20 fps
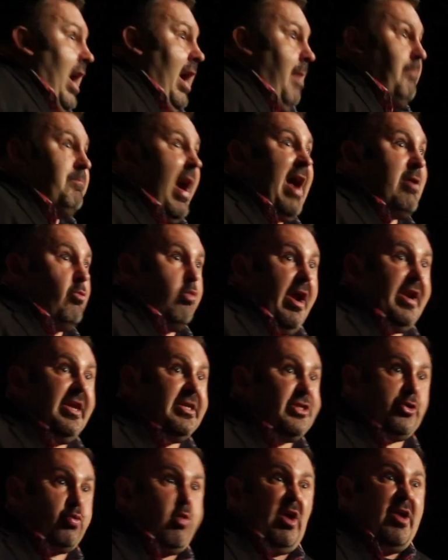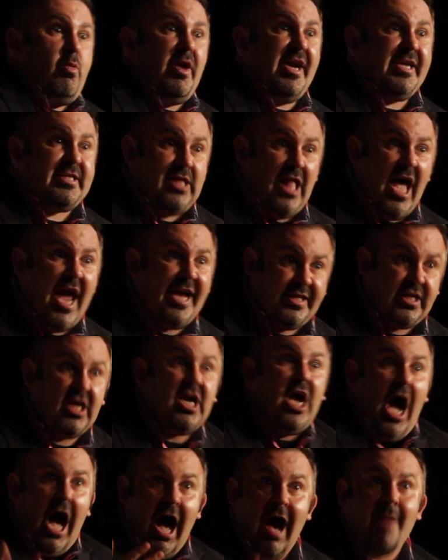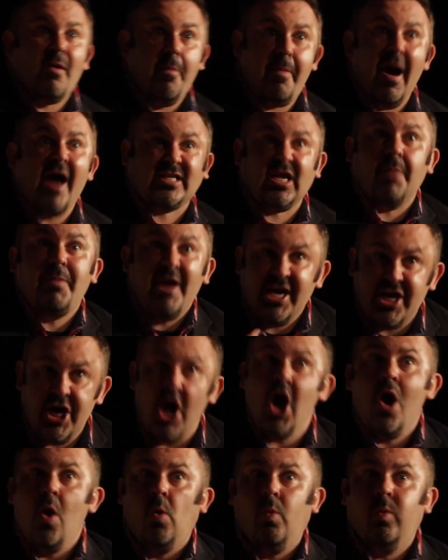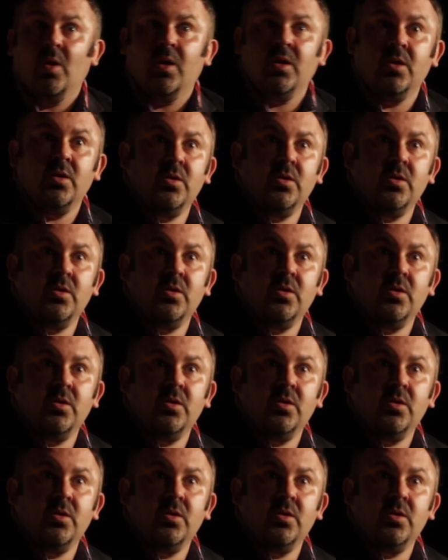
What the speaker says: my rent is 3 weeks late. I'm about to be you.